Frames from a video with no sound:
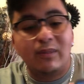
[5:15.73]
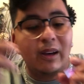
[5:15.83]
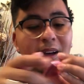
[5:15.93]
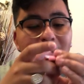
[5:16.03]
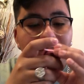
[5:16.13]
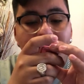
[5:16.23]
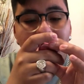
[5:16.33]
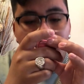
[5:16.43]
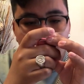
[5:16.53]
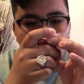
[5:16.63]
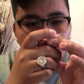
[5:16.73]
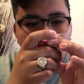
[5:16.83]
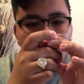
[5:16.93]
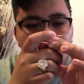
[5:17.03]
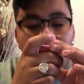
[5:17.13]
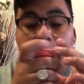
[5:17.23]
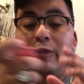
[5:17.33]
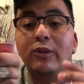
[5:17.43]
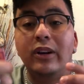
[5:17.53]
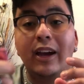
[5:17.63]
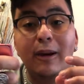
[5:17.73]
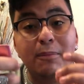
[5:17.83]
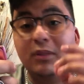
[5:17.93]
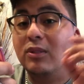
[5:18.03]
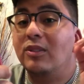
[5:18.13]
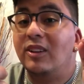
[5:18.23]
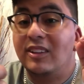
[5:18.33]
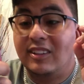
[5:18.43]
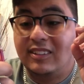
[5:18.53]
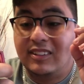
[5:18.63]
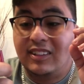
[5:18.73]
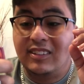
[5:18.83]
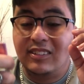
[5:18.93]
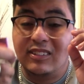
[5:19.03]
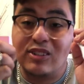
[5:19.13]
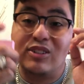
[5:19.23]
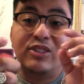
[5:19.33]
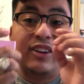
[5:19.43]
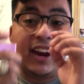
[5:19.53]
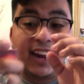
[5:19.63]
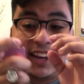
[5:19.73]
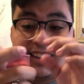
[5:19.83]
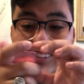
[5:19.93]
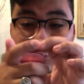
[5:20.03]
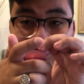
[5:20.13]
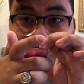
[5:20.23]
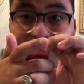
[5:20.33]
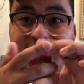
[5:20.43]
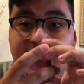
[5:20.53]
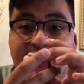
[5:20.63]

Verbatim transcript: I have uh, 34 episodes on this. This is crazy.